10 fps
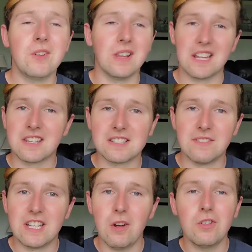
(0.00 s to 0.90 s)
like this
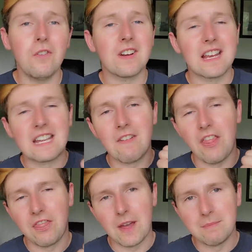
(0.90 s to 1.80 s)
video, don't forget to give it a
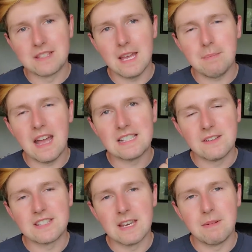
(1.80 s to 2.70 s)
thumbs up, as I've
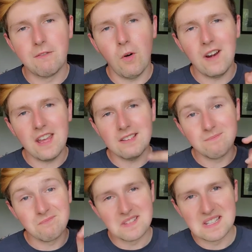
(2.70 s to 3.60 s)
said it before, and I'll
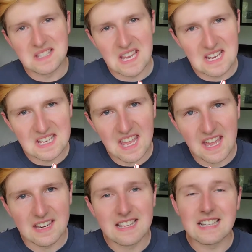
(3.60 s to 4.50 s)
say it
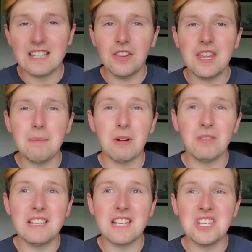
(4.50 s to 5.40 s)
again. It's a little thing, but it
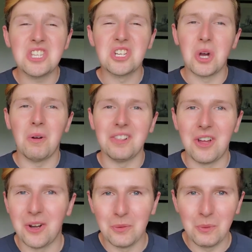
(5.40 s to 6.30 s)
really does go a
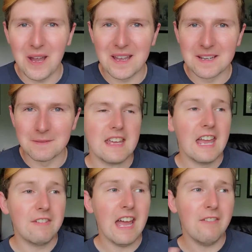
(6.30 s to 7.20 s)
long way. If
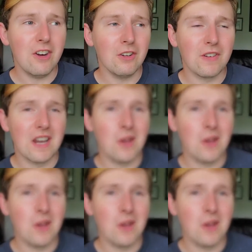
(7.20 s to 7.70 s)
you haven't already,